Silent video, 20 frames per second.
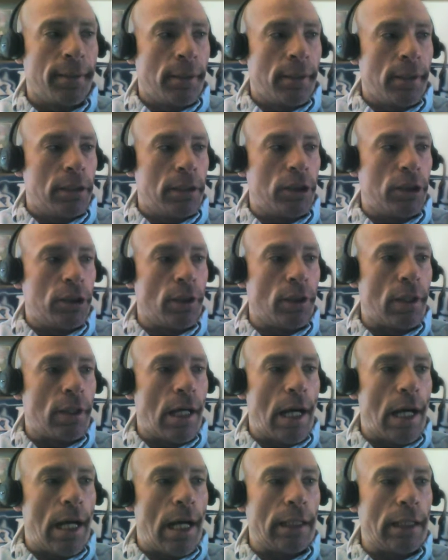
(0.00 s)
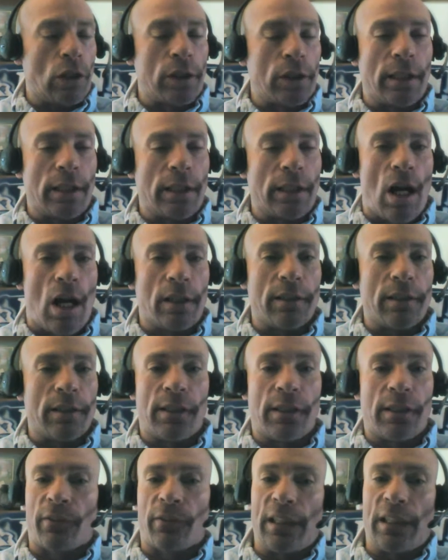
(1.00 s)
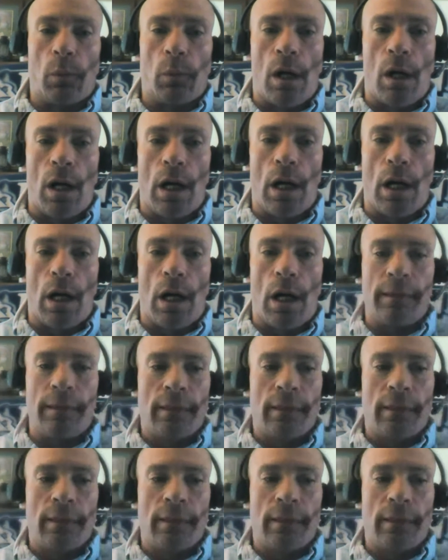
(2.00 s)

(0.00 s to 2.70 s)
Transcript: Should I look at DOCSIS 3.1